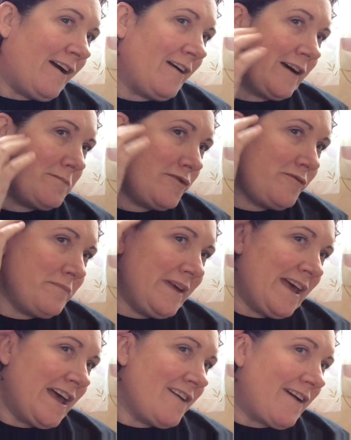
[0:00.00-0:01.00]
I'm gonna move my
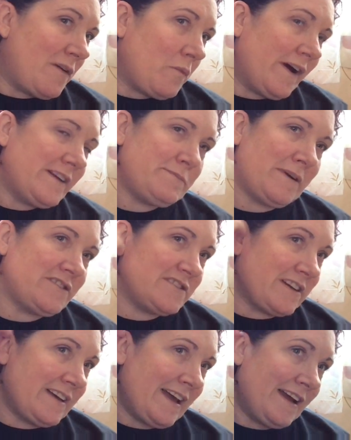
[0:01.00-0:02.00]
hair out as much
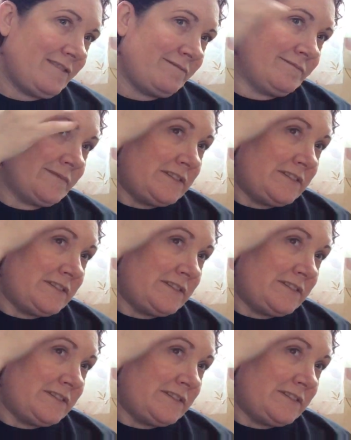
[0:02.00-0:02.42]
as I can.